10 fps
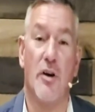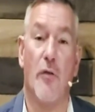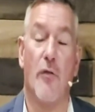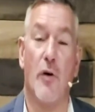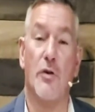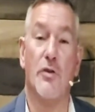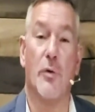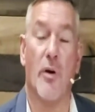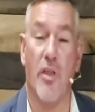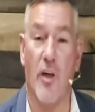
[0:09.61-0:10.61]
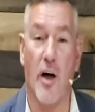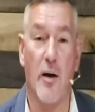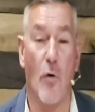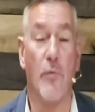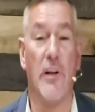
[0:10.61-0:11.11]
share a verse or a
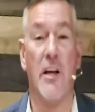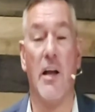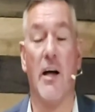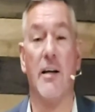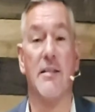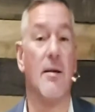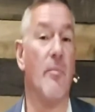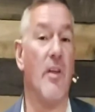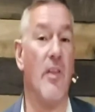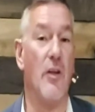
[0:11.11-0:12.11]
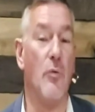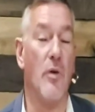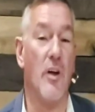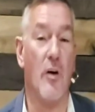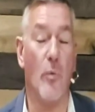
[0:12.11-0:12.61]
thought, hopefully a nugget, something that
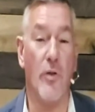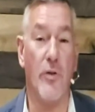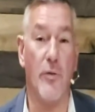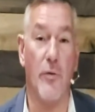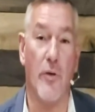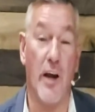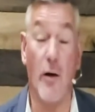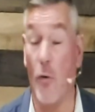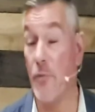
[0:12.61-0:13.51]
you can carry with you through the day,